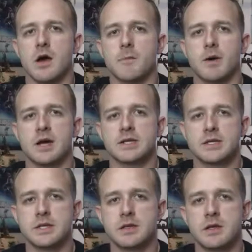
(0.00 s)

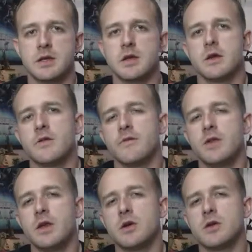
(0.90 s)
unboxing
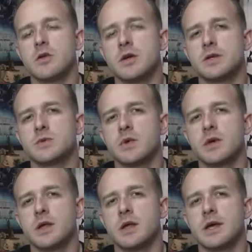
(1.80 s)
video as
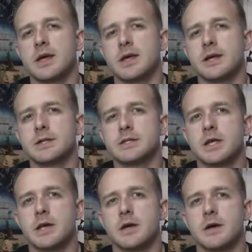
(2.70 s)
well as
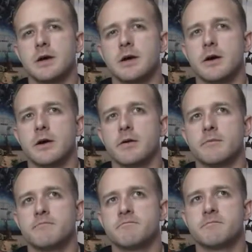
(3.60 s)
I
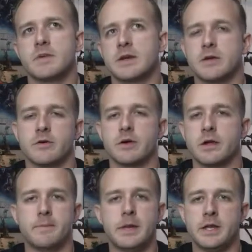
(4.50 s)
don't know, an
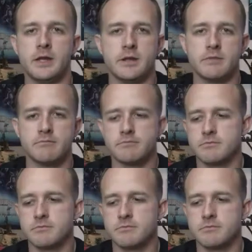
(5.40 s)
opinion